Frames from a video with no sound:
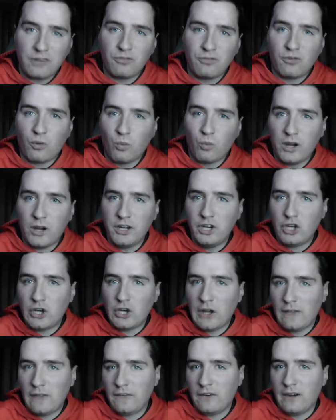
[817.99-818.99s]
for what each
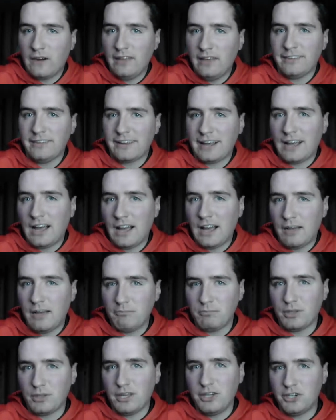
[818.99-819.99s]
other has
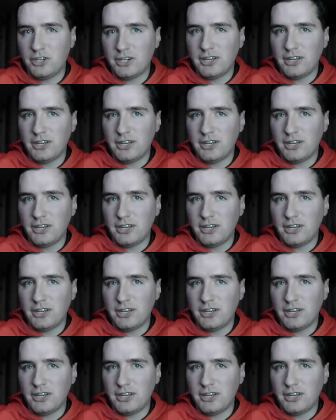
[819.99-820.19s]
accomplished.